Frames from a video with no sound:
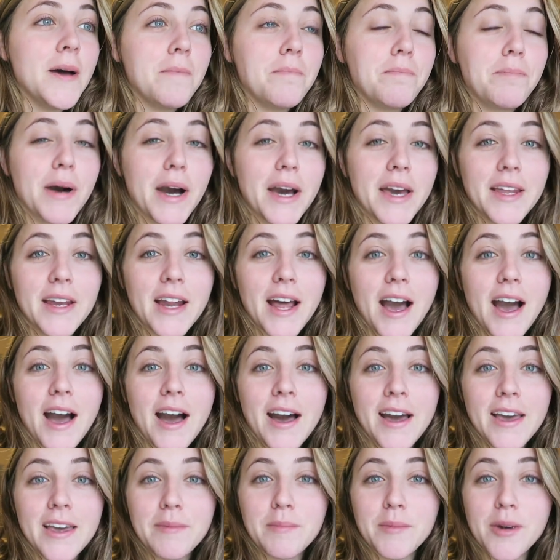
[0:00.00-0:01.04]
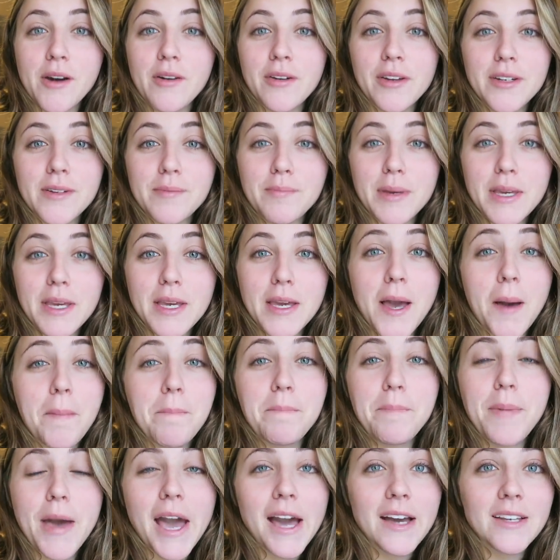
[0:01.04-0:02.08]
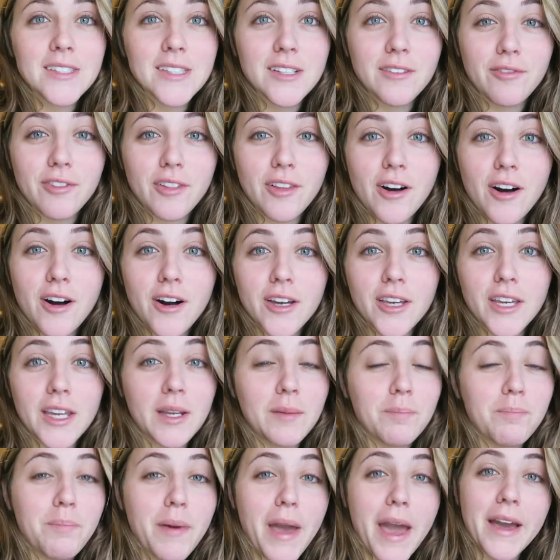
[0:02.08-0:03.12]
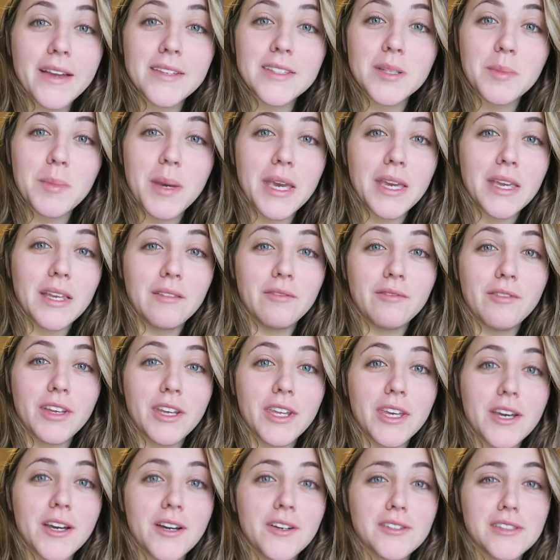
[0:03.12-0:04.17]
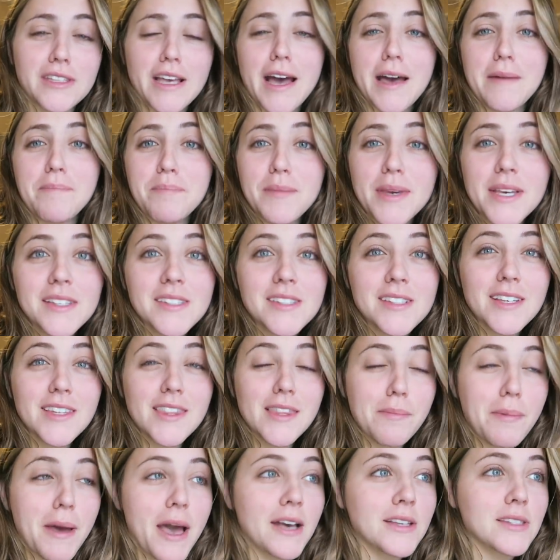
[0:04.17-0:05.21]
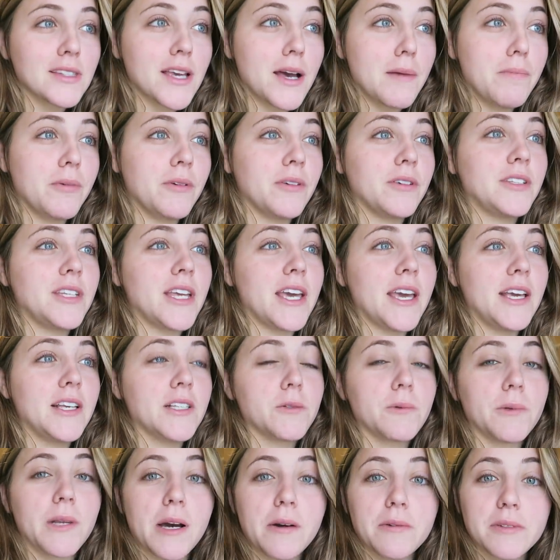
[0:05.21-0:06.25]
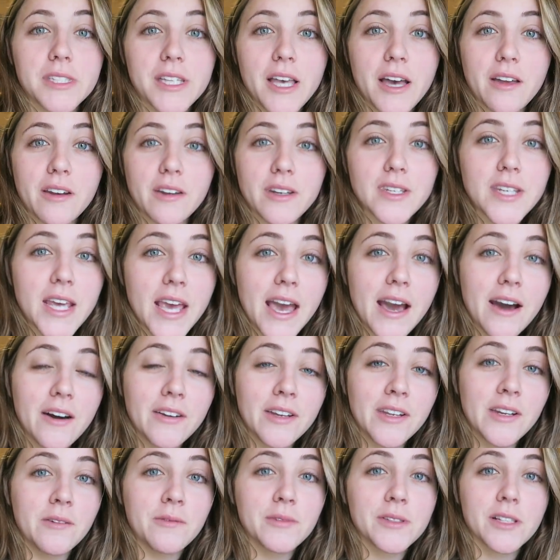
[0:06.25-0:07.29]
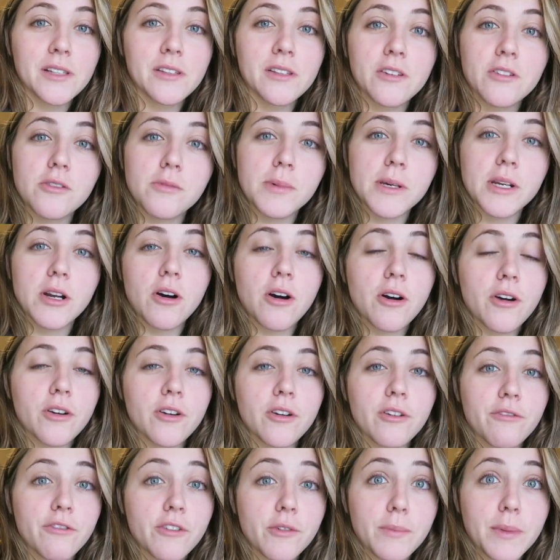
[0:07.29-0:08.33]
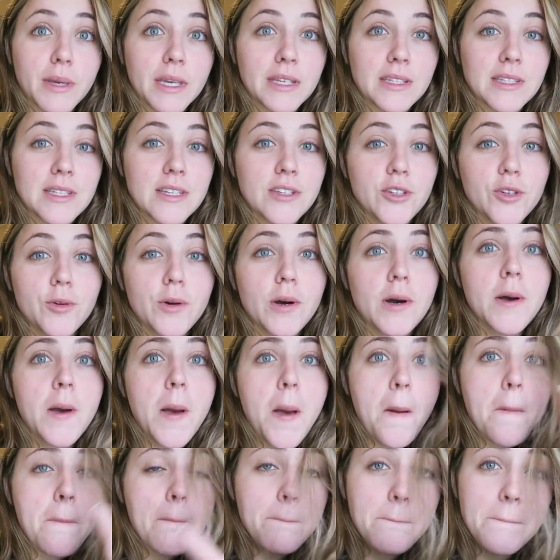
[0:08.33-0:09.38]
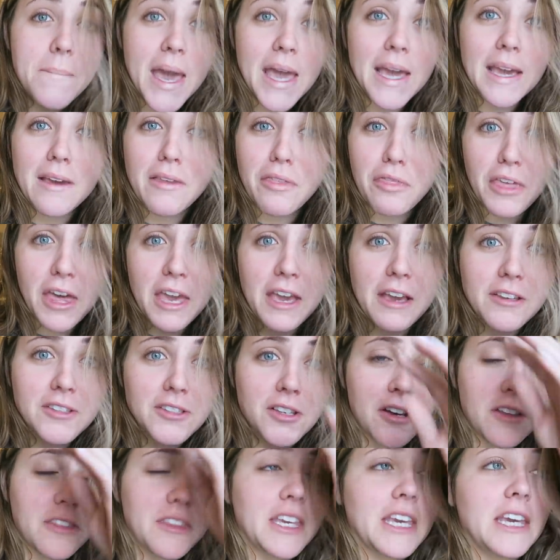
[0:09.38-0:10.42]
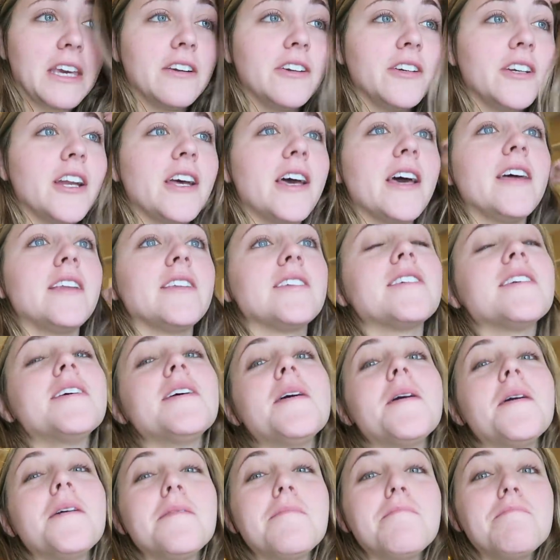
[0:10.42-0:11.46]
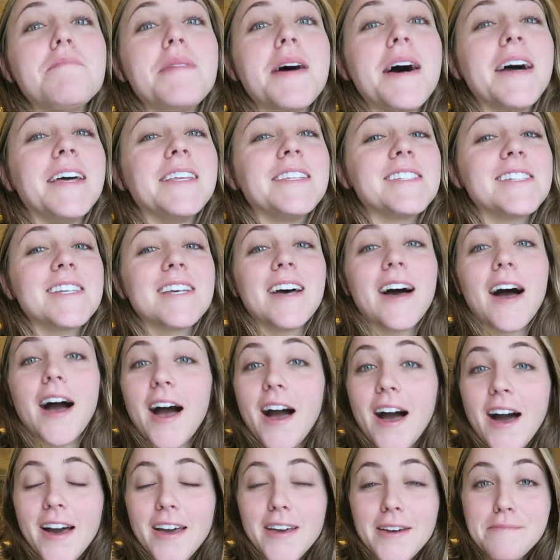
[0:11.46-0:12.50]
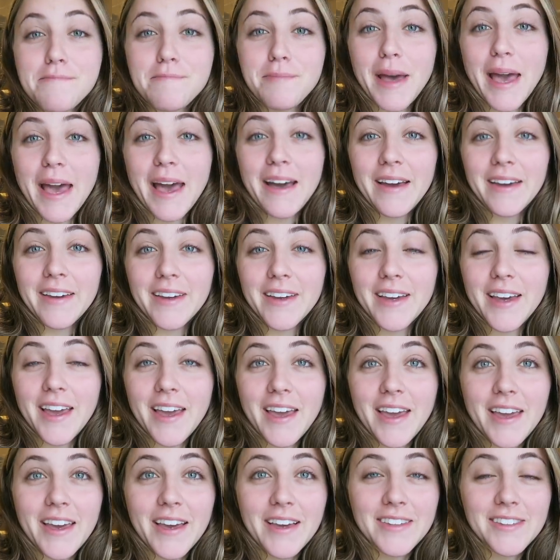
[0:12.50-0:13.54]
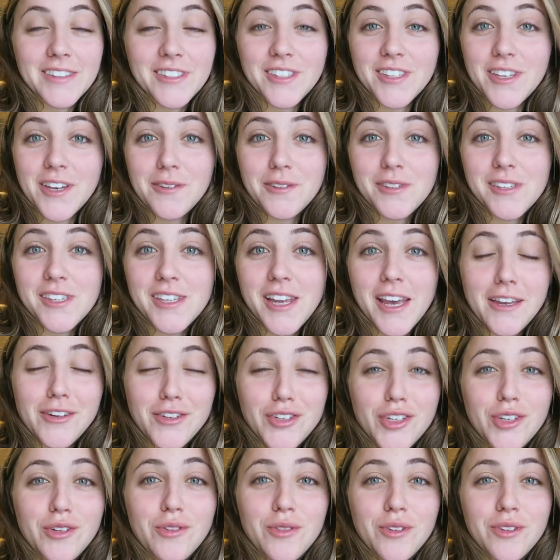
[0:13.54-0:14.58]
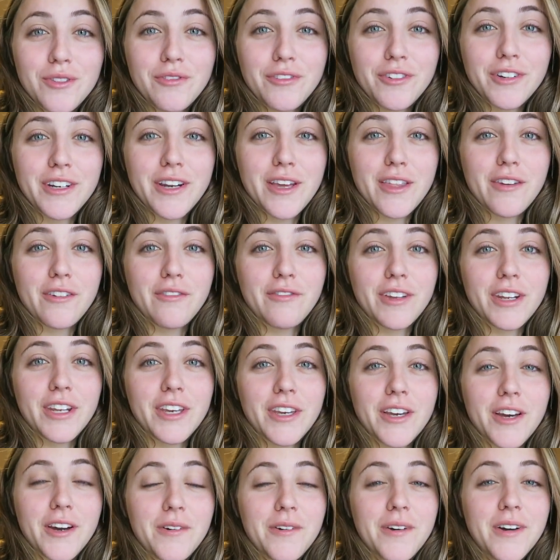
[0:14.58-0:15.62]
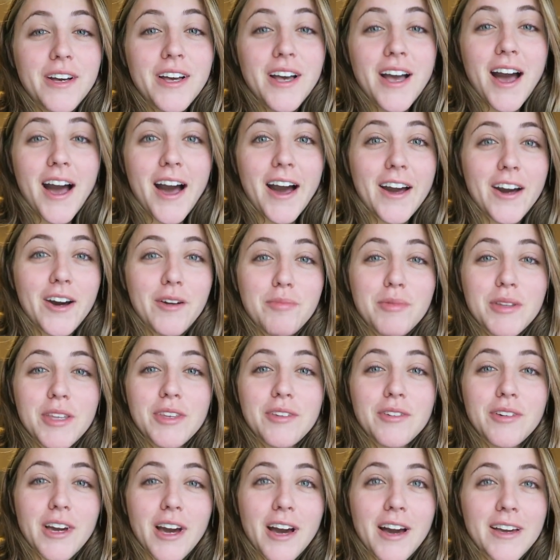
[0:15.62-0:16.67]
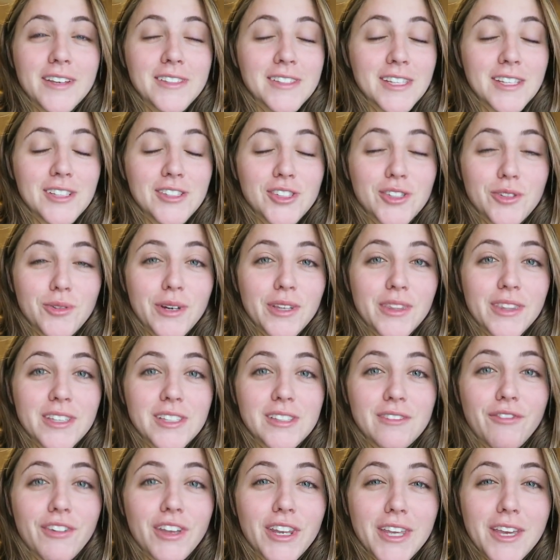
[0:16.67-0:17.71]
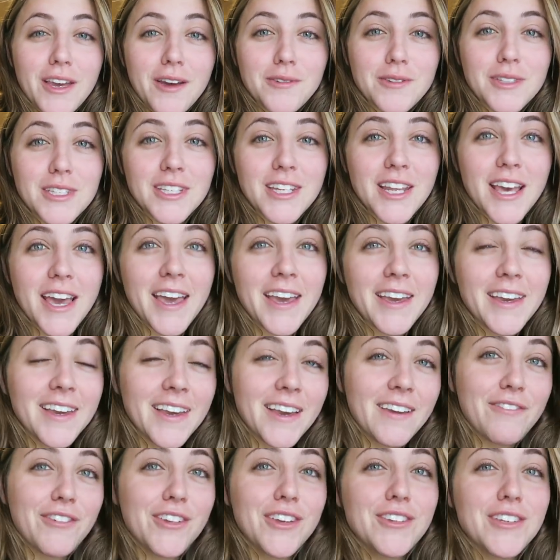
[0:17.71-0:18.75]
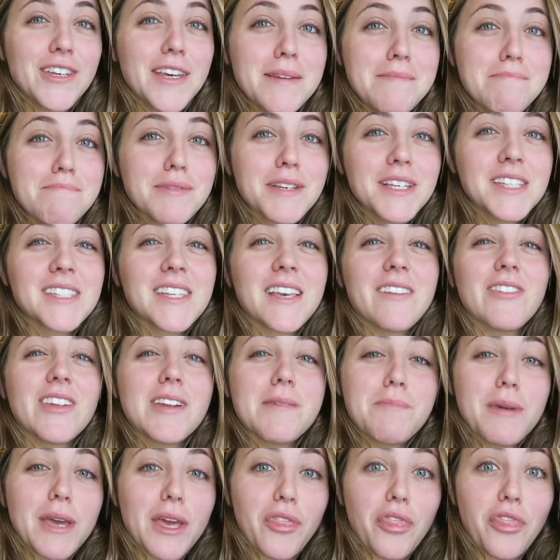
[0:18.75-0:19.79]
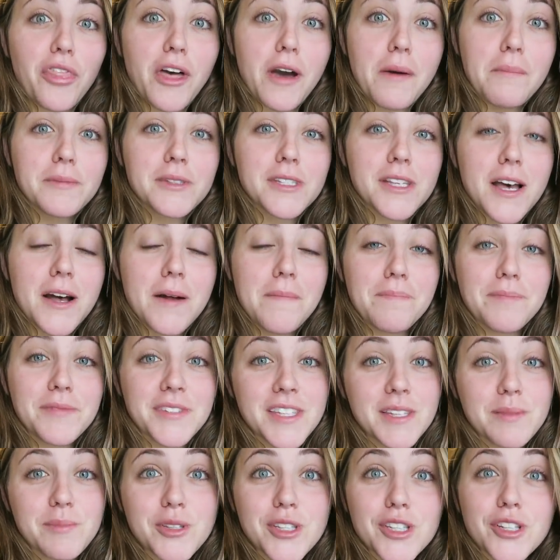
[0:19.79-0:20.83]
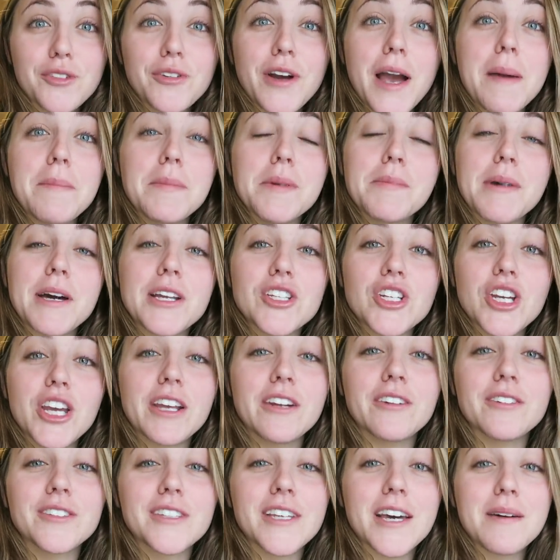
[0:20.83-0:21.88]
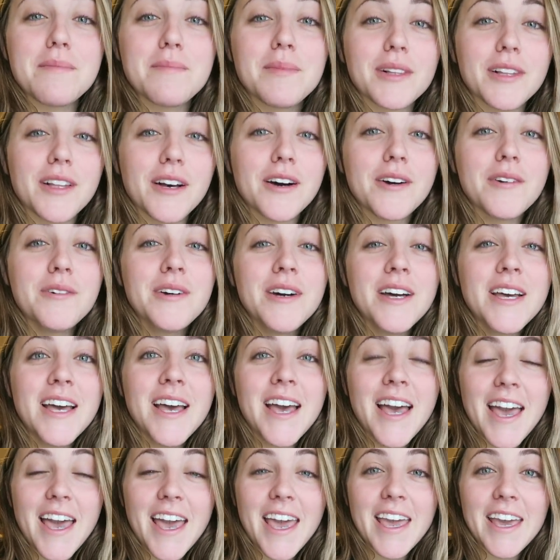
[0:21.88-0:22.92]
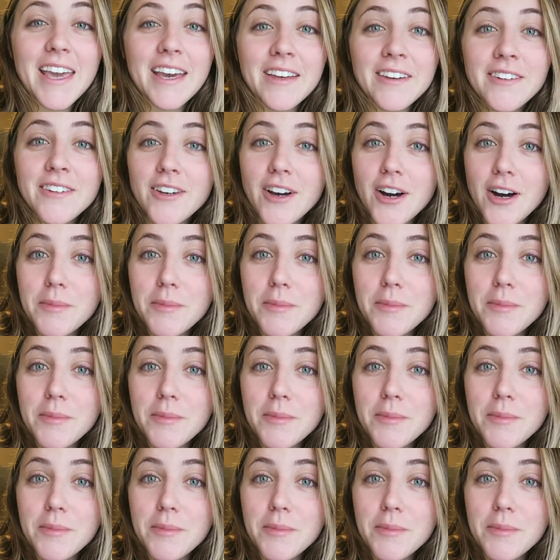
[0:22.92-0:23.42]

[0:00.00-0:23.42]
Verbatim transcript: But I am going to be back to vlogging, back to making videos. I missed it the past couple of days when I was out of town and it was a little bit harder for me to make things on the internet. But I am back and so stay tuned for another video. I hope that you guys enjoyed this video today. If you did, please give it a big thumbs up, subscribe to my channel down below, and